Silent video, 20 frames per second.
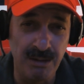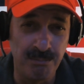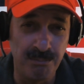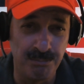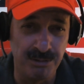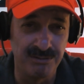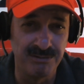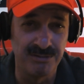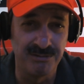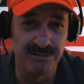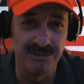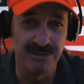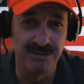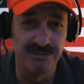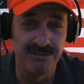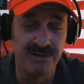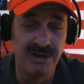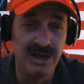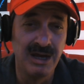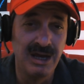
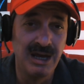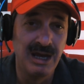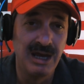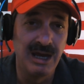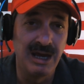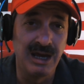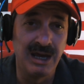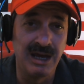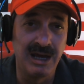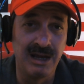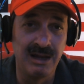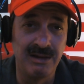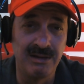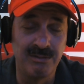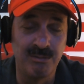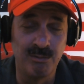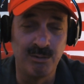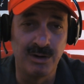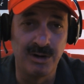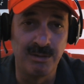businesses.
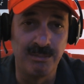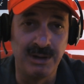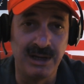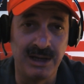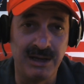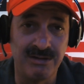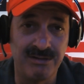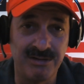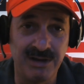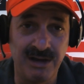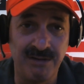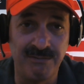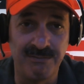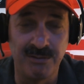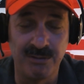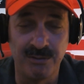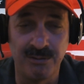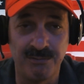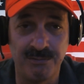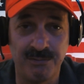And we're going to make it
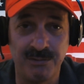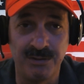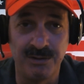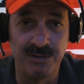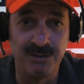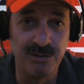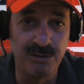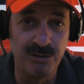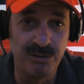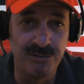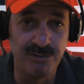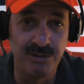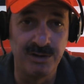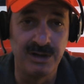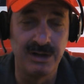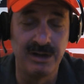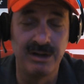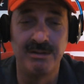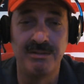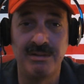safer for the
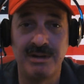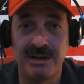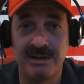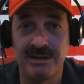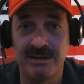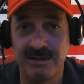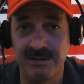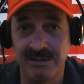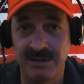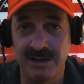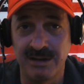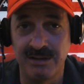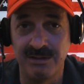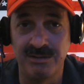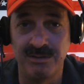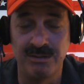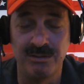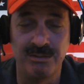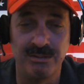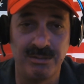children. That's how they sell
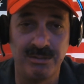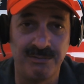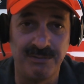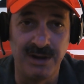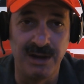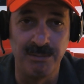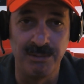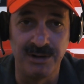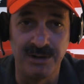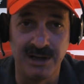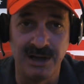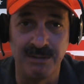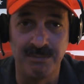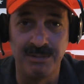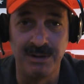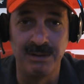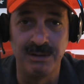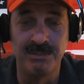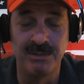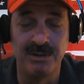it to the family type
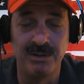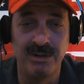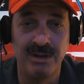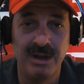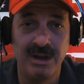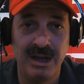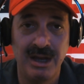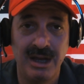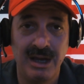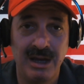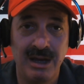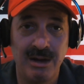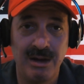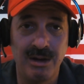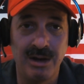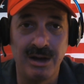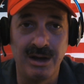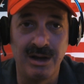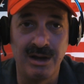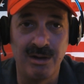people.
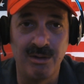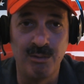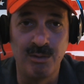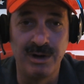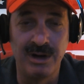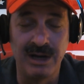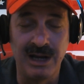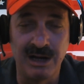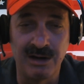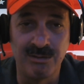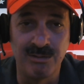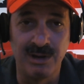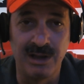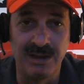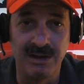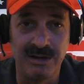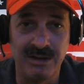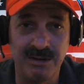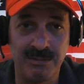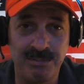When in
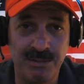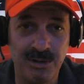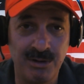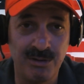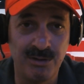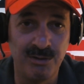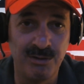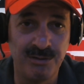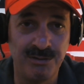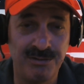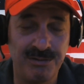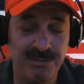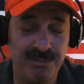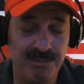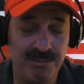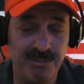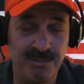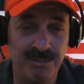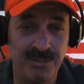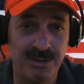actuality it appears
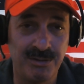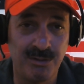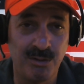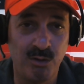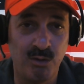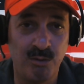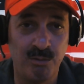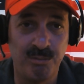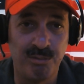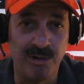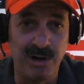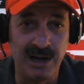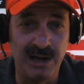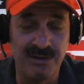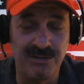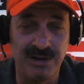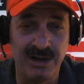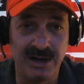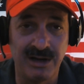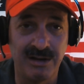this whole
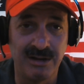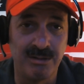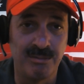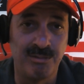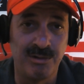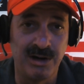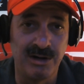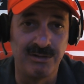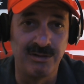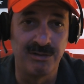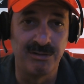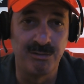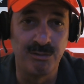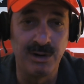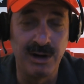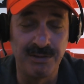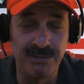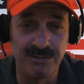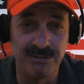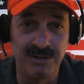project and the projects
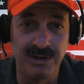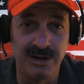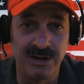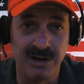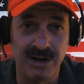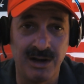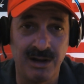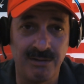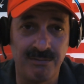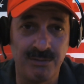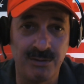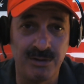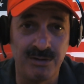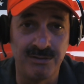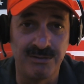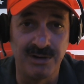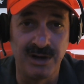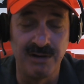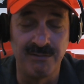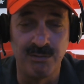throughout the state of California are
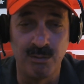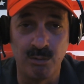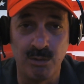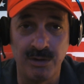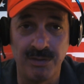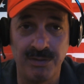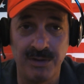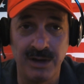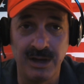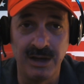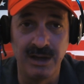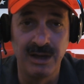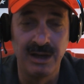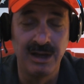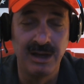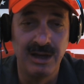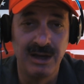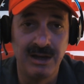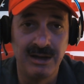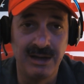designed for one thing:
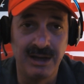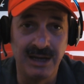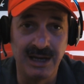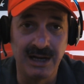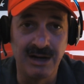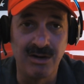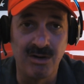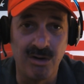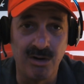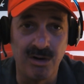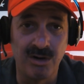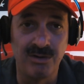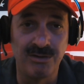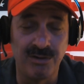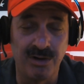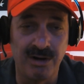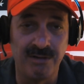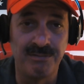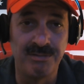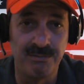to get cars
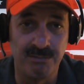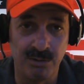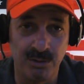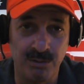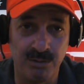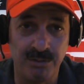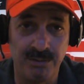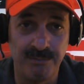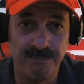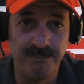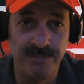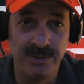off the road,